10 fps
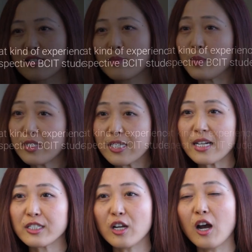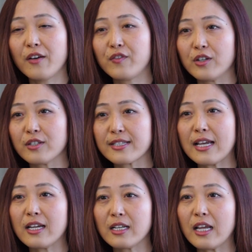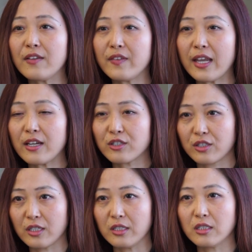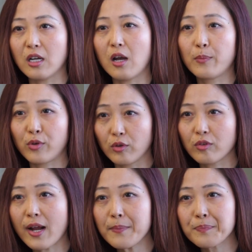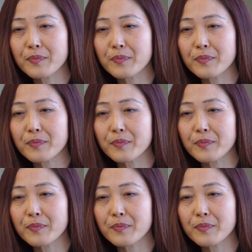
BCIT offers an aviation program.